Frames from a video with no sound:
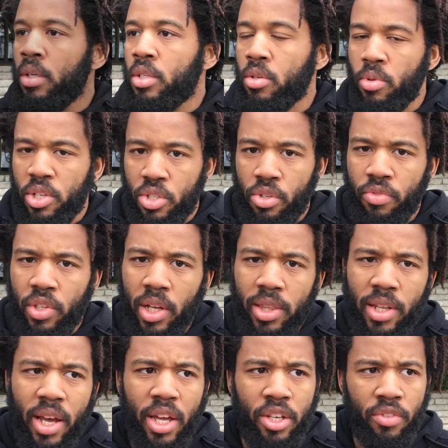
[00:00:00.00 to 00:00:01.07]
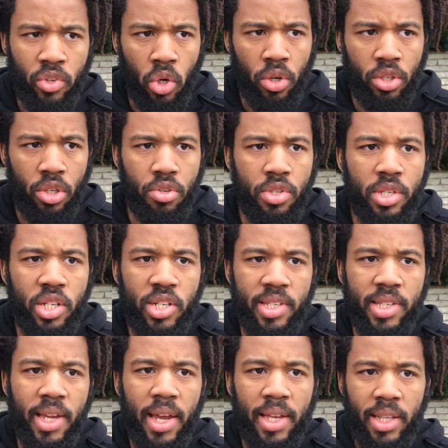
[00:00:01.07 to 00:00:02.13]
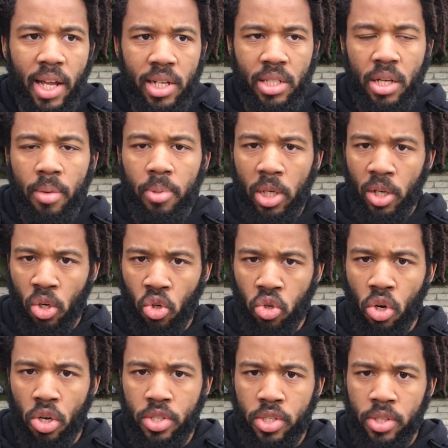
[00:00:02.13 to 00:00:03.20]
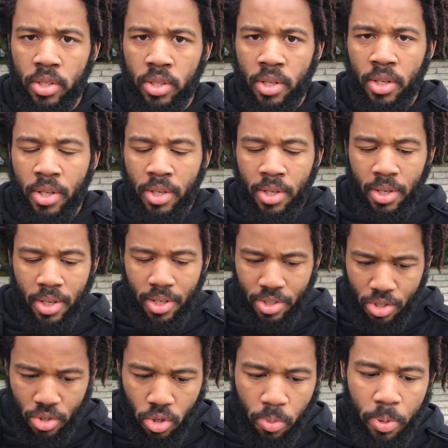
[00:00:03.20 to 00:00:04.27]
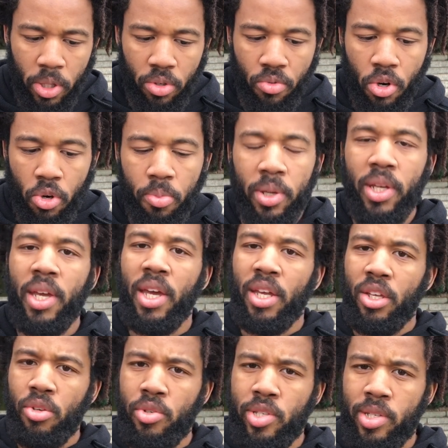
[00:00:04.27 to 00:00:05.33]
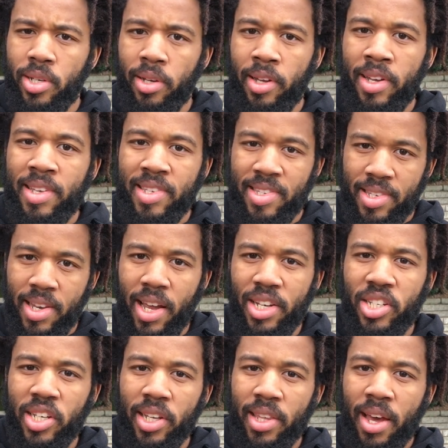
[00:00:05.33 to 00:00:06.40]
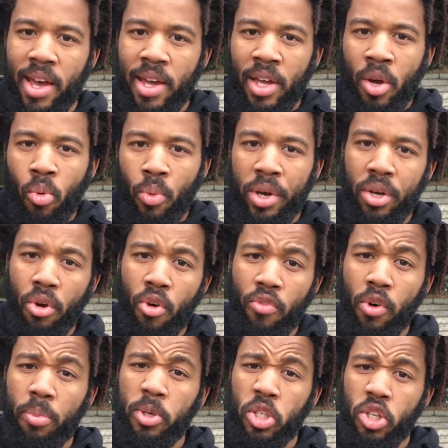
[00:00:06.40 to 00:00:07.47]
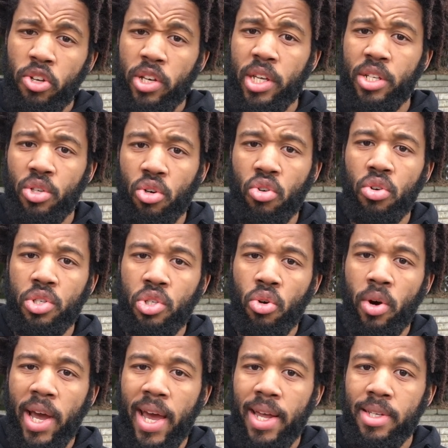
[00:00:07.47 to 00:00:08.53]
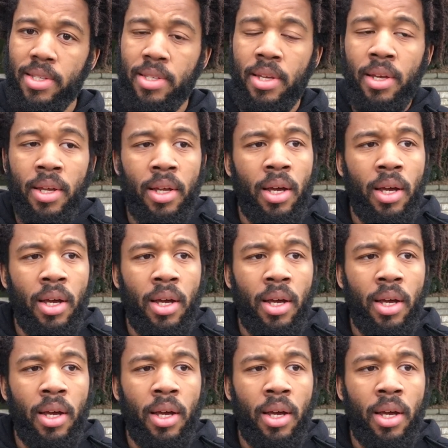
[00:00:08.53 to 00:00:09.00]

So once you've done that and you've gotten used to just getting that double and cross and stopping the rope, getting used to snatching that window of opportunity to cross your hands,